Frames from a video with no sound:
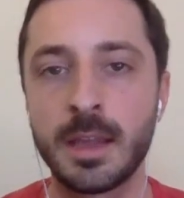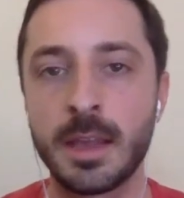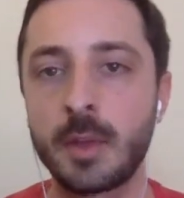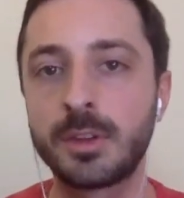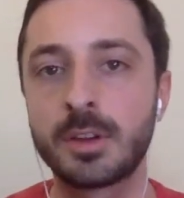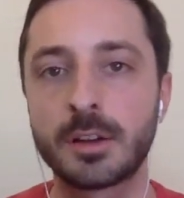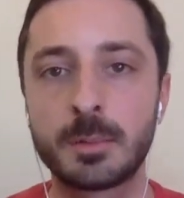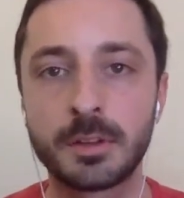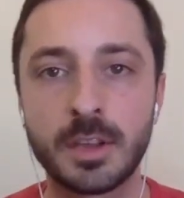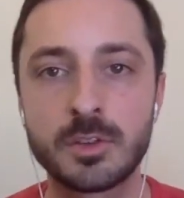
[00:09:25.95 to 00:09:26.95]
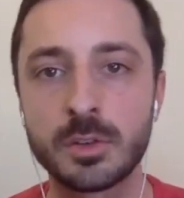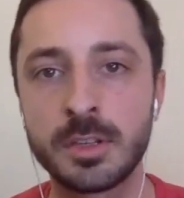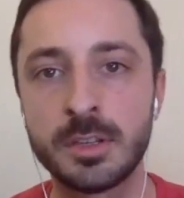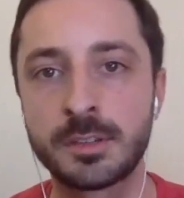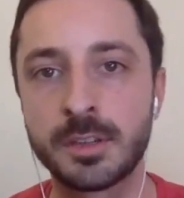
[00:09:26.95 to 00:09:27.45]
I know we talked about
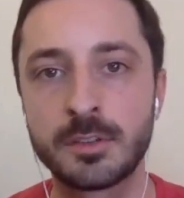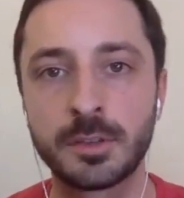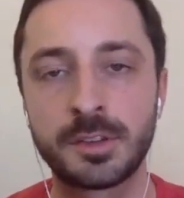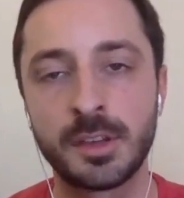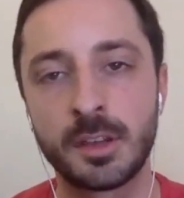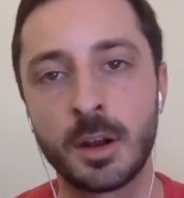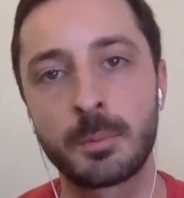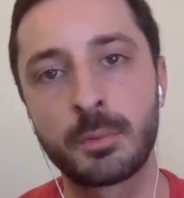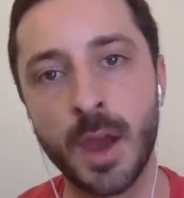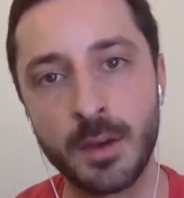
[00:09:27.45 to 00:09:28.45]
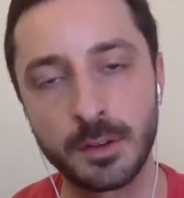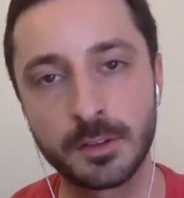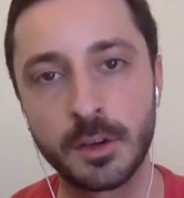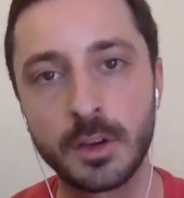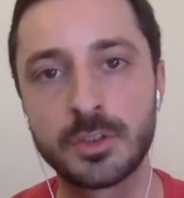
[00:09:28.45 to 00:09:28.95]
Schedule E and Schedule C in our prior
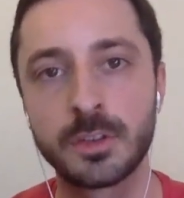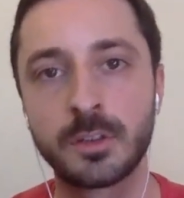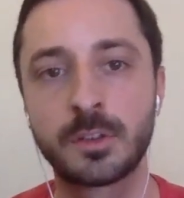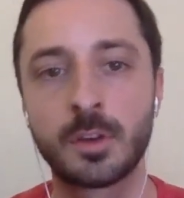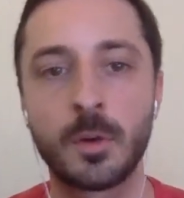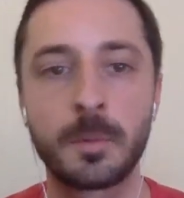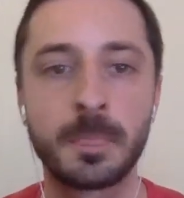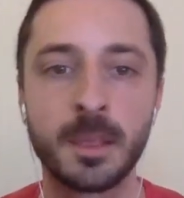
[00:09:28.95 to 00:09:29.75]
discussion. So